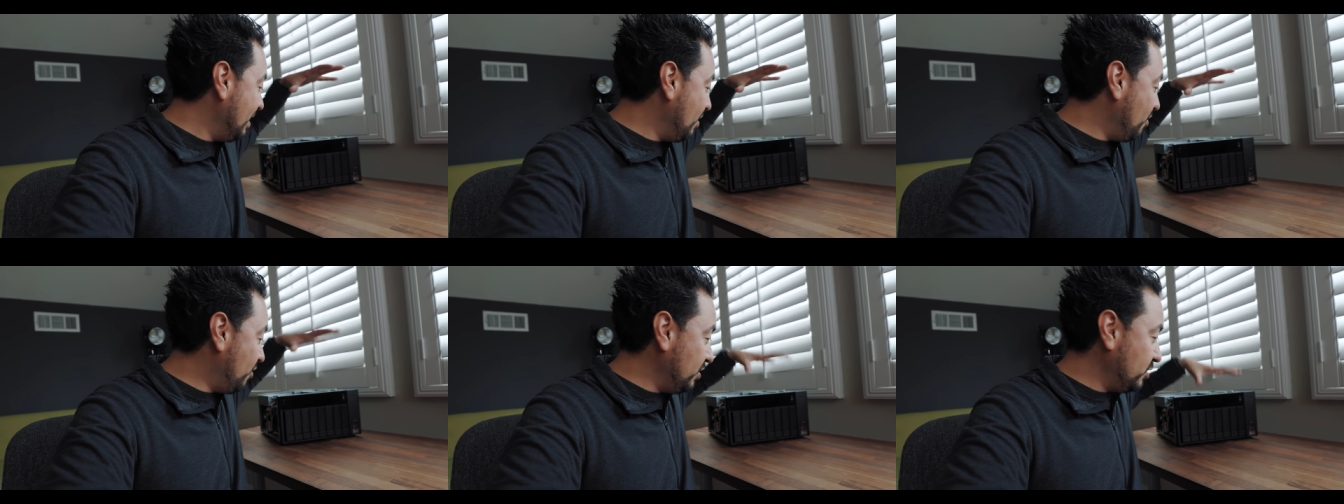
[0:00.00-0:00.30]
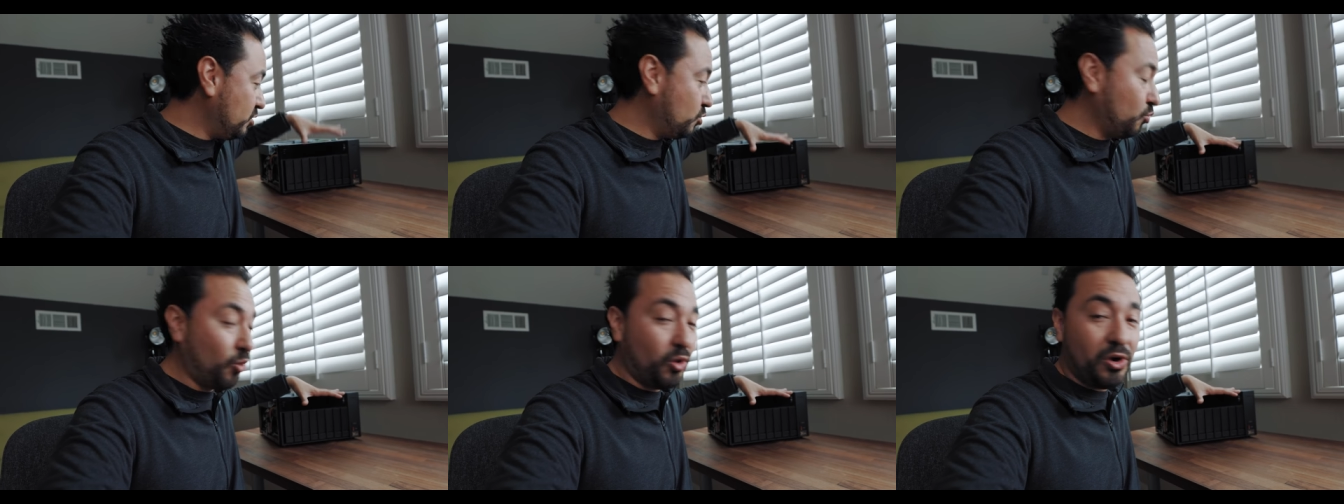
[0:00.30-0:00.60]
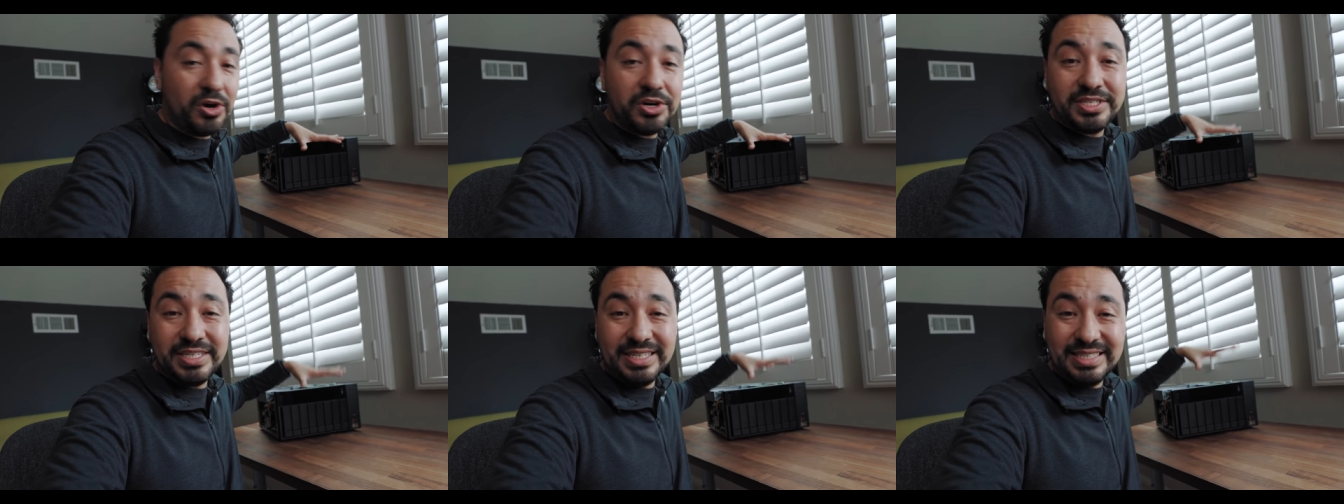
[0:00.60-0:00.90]
This
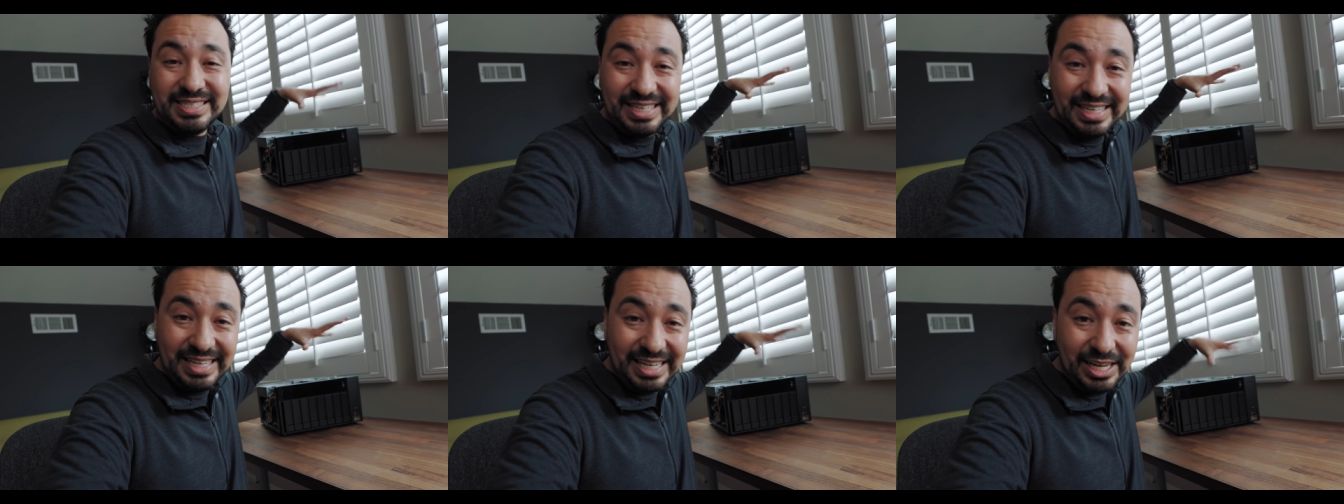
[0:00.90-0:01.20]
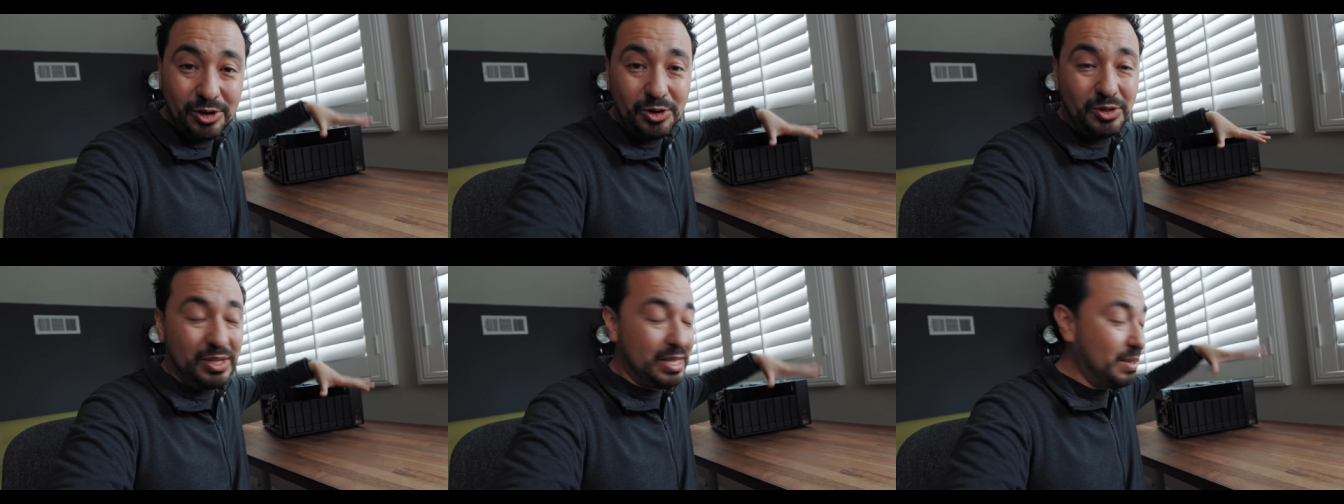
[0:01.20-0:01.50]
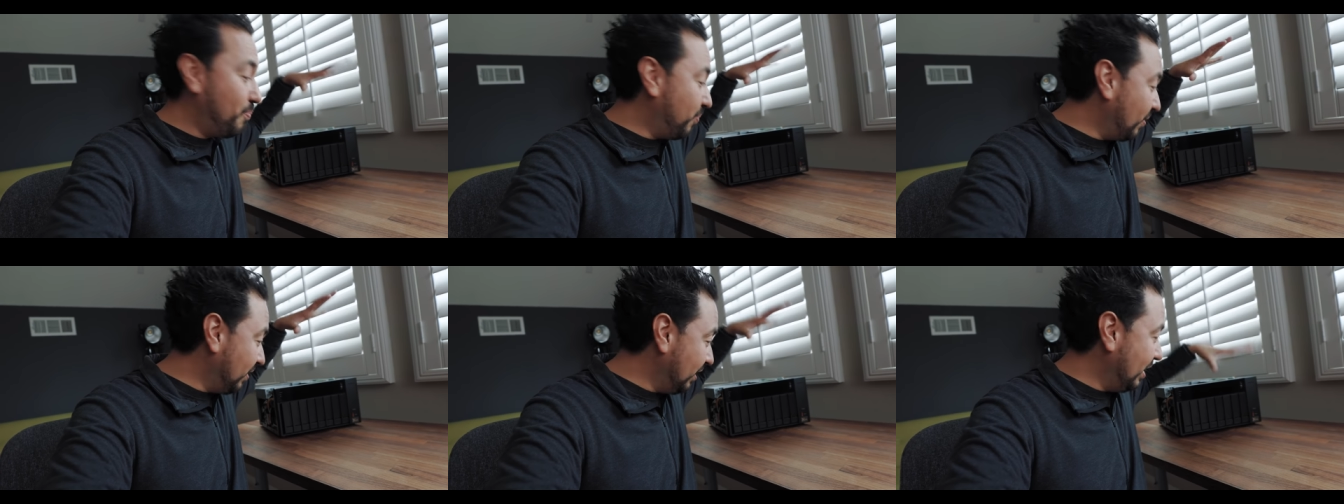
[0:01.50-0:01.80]
works. It's
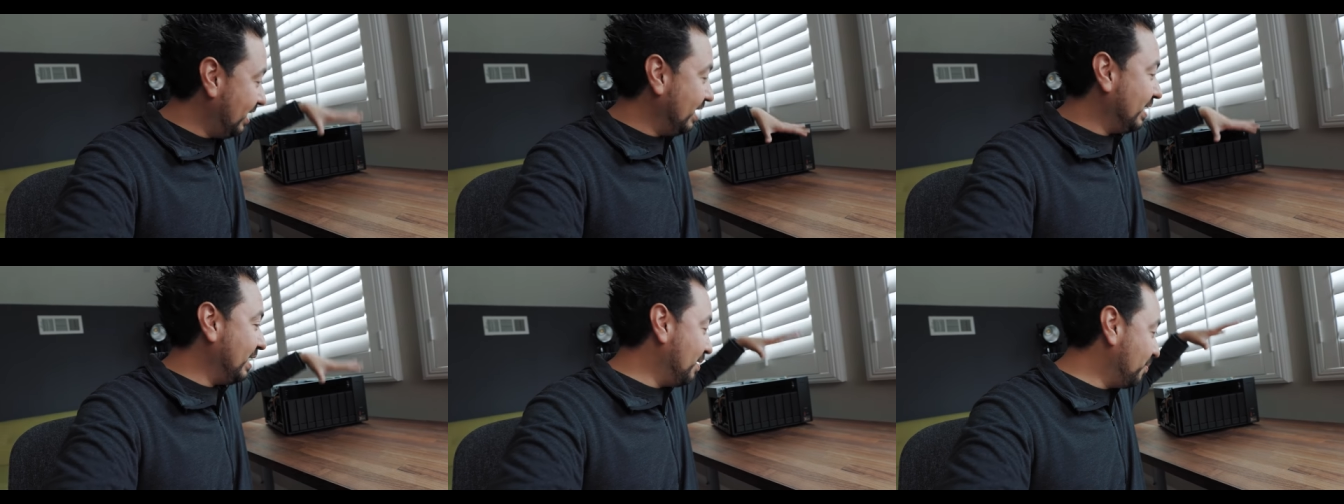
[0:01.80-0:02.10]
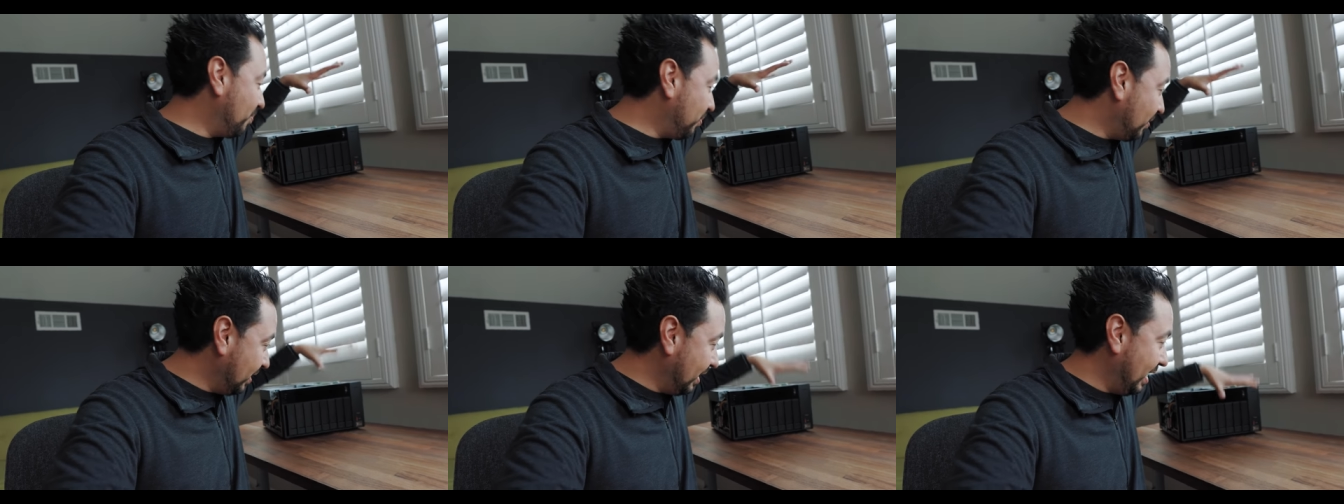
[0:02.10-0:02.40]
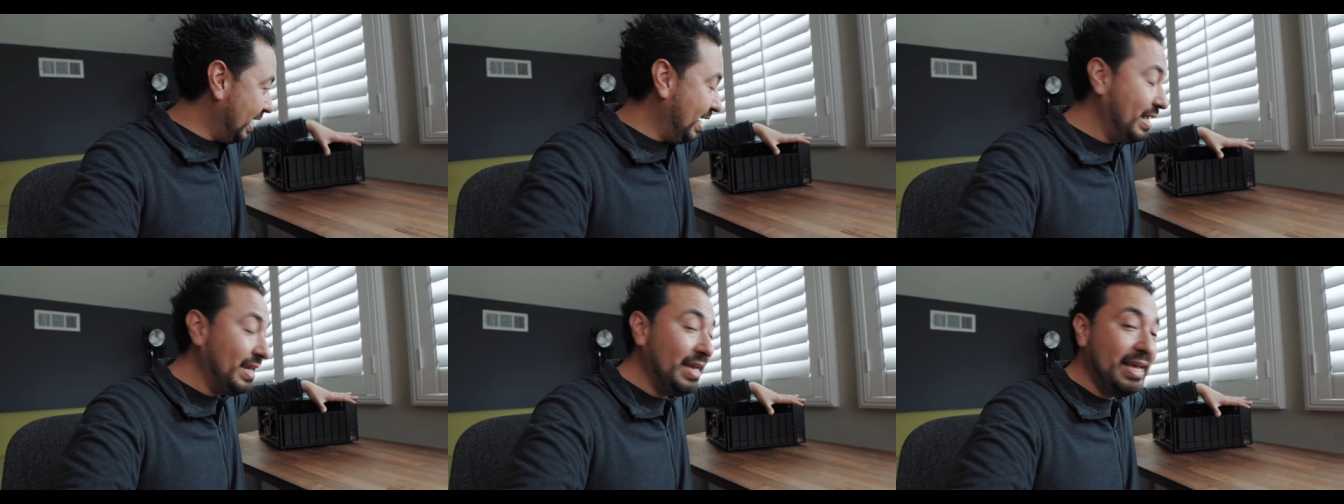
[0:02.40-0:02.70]
literally plug and
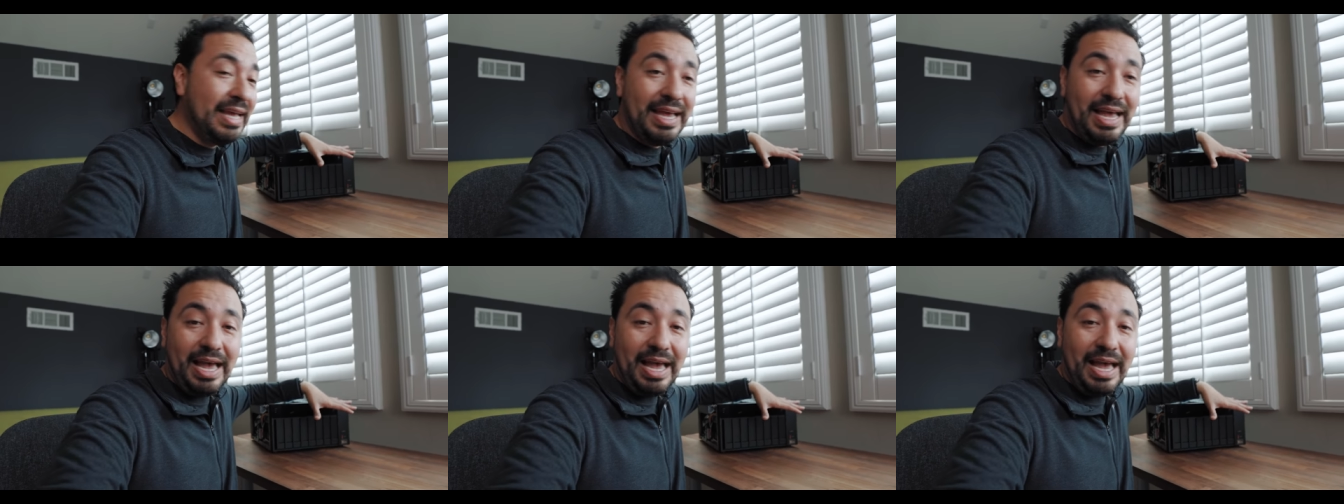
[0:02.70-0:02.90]
play.